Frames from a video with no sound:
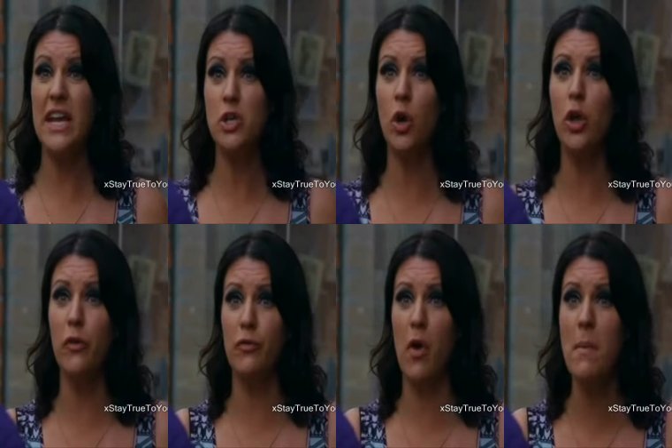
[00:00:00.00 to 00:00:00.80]
They took
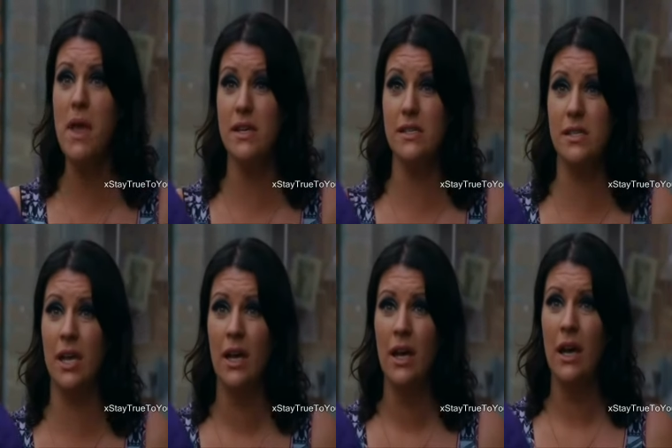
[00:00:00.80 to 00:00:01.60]
you from
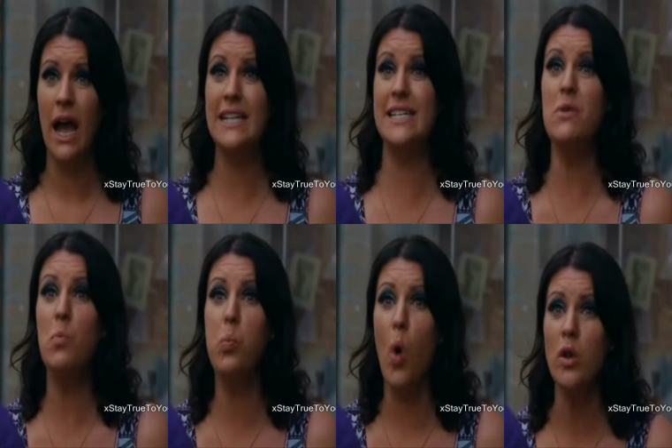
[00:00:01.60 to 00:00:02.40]
us. I
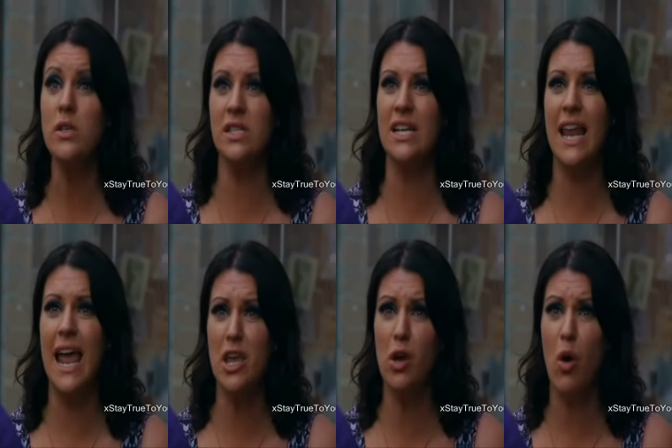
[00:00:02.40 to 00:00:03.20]
didn't want to
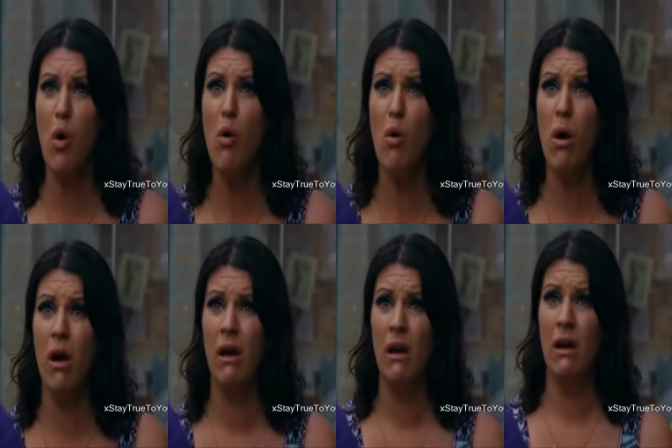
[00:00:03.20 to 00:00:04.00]
let you go.